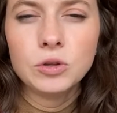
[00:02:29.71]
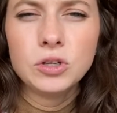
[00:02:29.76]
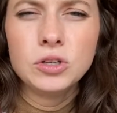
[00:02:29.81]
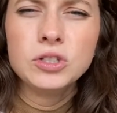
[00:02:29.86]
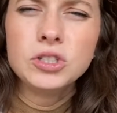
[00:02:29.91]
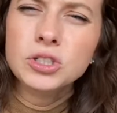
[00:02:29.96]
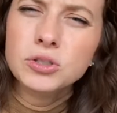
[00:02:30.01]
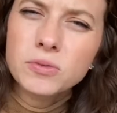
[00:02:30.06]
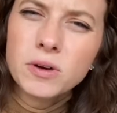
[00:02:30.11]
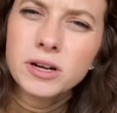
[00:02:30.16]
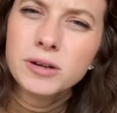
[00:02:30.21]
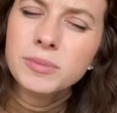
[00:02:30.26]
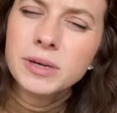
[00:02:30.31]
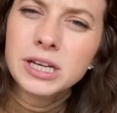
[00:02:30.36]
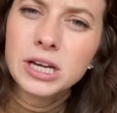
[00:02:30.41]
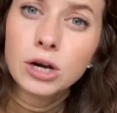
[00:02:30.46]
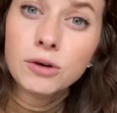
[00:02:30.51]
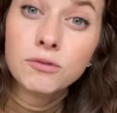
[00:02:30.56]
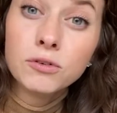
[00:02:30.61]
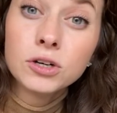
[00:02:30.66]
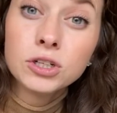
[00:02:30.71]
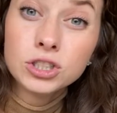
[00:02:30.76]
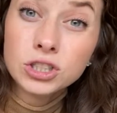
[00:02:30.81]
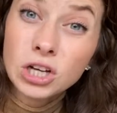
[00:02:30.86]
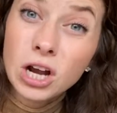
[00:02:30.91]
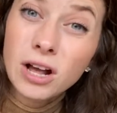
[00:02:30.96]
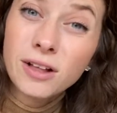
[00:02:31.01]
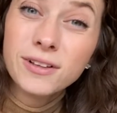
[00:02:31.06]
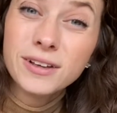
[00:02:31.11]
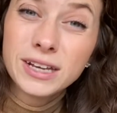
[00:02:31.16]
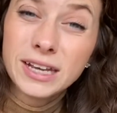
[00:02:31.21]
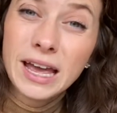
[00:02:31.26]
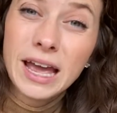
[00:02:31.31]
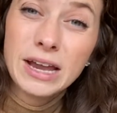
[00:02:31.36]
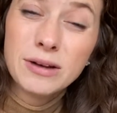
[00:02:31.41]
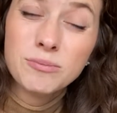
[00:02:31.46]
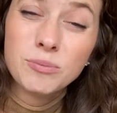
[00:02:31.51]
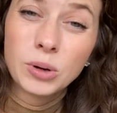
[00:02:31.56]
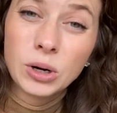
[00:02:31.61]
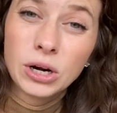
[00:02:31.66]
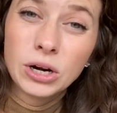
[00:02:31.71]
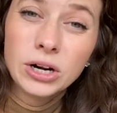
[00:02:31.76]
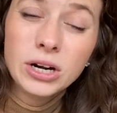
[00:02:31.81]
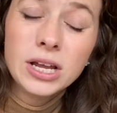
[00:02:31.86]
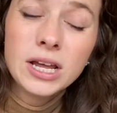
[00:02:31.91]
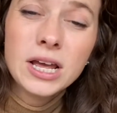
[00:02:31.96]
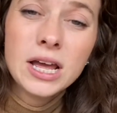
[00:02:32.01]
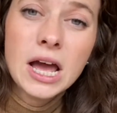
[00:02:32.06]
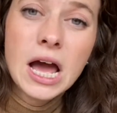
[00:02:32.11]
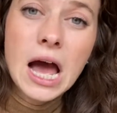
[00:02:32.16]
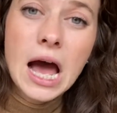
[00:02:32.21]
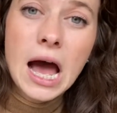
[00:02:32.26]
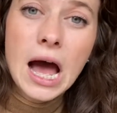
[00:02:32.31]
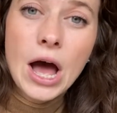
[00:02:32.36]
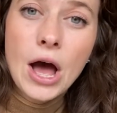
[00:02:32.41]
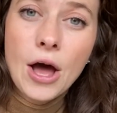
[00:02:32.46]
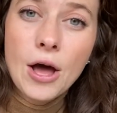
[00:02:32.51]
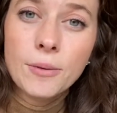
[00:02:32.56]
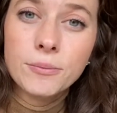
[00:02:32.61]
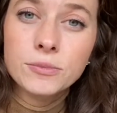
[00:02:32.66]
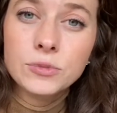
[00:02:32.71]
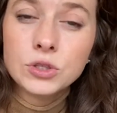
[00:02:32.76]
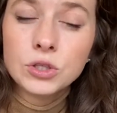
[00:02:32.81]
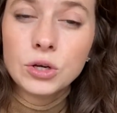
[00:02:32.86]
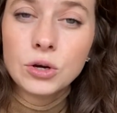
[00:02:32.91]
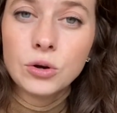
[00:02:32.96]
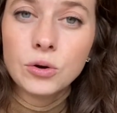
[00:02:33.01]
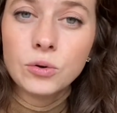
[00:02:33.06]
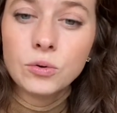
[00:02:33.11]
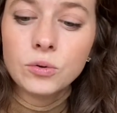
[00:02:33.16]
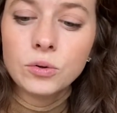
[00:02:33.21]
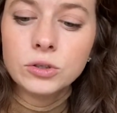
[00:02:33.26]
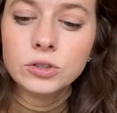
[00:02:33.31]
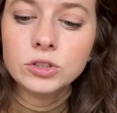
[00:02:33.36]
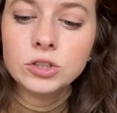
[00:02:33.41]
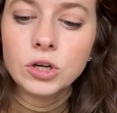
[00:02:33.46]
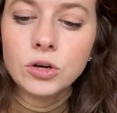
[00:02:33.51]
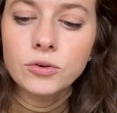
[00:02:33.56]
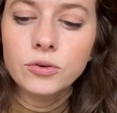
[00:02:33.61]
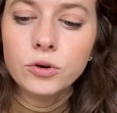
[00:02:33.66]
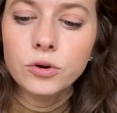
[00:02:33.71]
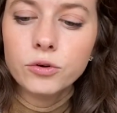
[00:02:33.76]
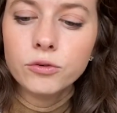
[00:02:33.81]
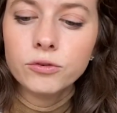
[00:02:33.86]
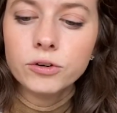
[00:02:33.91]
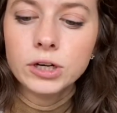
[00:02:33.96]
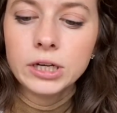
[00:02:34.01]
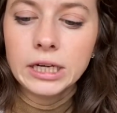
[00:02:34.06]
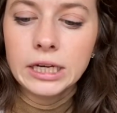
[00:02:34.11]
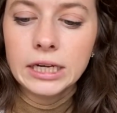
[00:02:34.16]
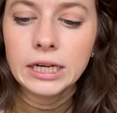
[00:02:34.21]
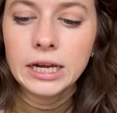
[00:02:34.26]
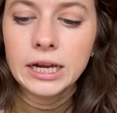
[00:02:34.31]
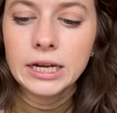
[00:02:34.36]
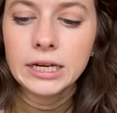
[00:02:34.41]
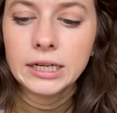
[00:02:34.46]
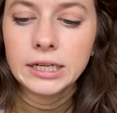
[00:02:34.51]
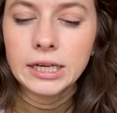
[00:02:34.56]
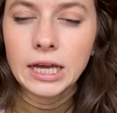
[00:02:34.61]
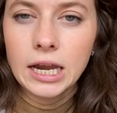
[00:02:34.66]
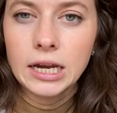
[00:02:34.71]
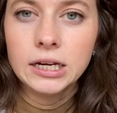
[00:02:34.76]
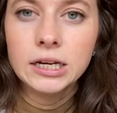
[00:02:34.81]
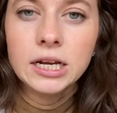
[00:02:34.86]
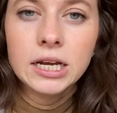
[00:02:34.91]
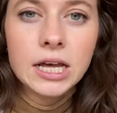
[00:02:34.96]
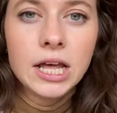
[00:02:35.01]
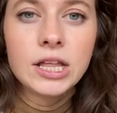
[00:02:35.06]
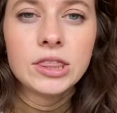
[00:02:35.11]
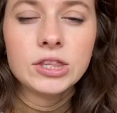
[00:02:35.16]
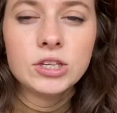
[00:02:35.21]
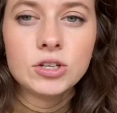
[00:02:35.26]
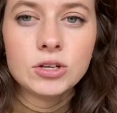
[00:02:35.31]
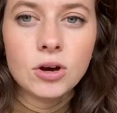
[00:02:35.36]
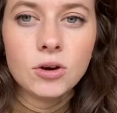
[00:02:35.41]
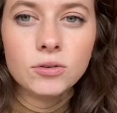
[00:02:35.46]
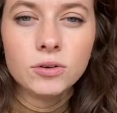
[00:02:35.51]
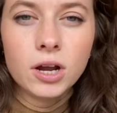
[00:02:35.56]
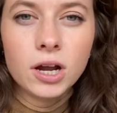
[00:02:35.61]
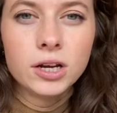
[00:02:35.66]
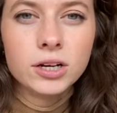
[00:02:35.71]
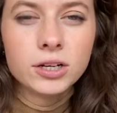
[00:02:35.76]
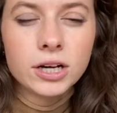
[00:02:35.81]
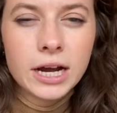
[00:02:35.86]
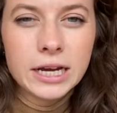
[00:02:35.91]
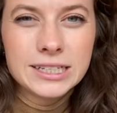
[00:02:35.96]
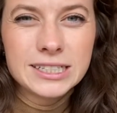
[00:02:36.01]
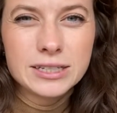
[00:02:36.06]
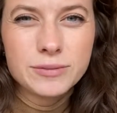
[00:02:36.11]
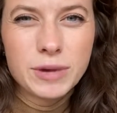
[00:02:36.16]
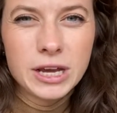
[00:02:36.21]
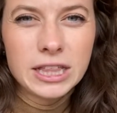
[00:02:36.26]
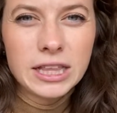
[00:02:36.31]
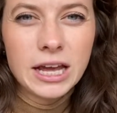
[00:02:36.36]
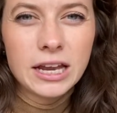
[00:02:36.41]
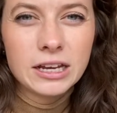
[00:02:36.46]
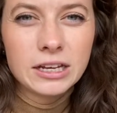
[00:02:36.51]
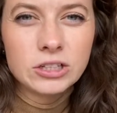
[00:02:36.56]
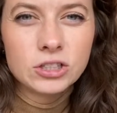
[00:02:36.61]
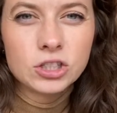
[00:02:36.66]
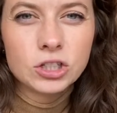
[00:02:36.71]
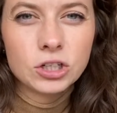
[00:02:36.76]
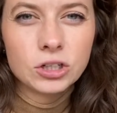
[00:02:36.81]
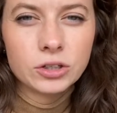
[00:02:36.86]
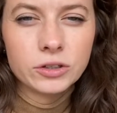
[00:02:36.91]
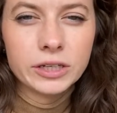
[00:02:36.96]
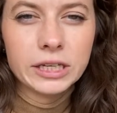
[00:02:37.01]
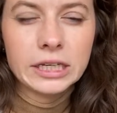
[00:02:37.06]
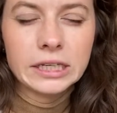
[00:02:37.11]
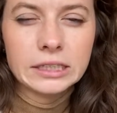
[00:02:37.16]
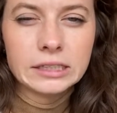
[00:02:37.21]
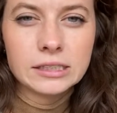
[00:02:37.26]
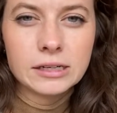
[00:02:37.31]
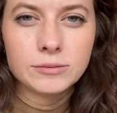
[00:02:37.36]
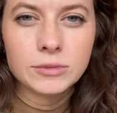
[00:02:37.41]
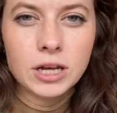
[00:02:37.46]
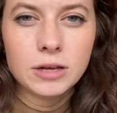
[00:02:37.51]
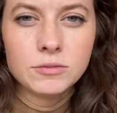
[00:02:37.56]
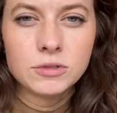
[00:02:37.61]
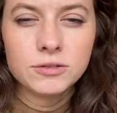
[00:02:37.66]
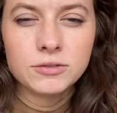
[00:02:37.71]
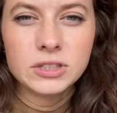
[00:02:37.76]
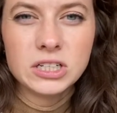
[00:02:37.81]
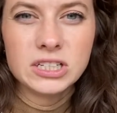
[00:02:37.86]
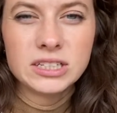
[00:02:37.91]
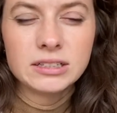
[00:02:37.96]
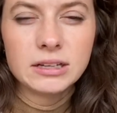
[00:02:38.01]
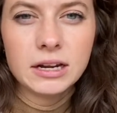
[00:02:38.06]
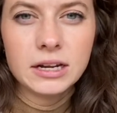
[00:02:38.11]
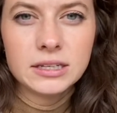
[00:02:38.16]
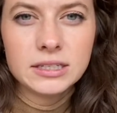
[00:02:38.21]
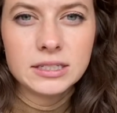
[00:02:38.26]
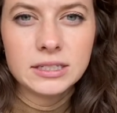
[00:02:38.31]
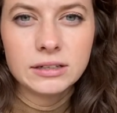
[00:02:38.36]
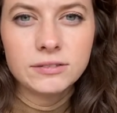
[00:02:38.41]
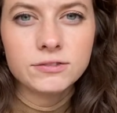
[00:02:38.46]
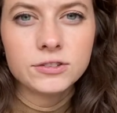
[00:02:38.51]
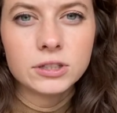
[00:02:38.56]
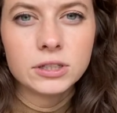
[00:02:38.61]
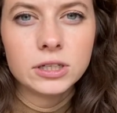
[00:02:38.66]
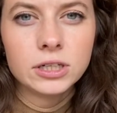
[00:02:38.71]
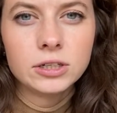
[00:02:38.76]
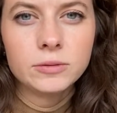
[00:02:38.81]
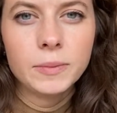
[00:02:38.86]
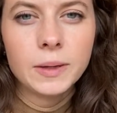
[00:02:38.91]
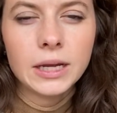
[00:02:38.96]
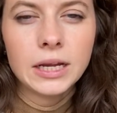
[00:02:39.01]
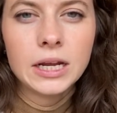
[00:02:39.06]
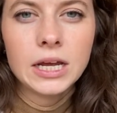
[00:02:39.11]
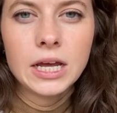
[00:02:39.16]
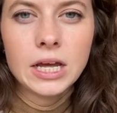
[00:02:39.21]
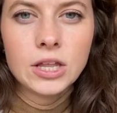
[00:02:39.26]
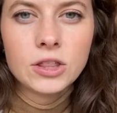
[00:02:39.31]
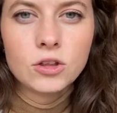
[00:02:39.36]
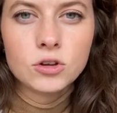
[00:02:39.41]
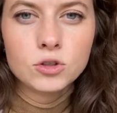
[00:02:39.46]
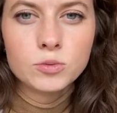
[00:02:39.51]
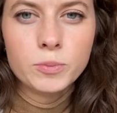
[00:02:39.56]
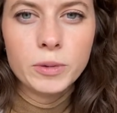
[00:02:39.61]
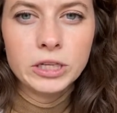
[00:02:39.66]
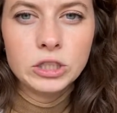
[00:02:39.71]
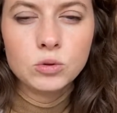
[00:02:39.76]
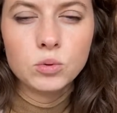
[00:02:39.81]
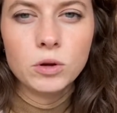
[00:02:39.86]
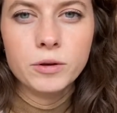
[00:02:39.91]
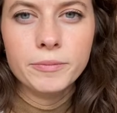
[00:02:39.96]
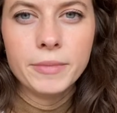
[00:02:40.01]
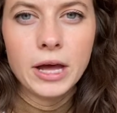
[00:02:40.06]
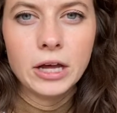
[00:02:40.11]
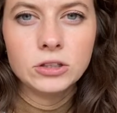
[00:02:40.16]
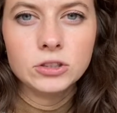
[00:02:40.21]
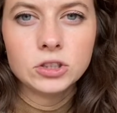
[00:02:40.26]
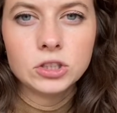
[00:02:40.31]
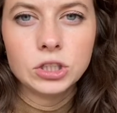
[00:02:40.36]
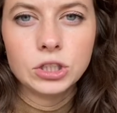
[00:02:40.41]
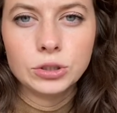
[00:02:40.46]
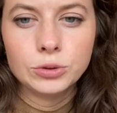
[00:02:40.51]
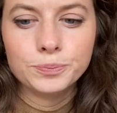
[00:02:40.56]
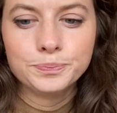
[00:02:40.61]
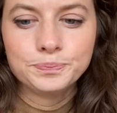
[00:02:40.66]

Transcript: You do want to be careful because chocolate can burn, so don't overheat it, and again, don't underestimate that internal heat. Sometimes if you just let it sit for a little bit, those bits will melt too.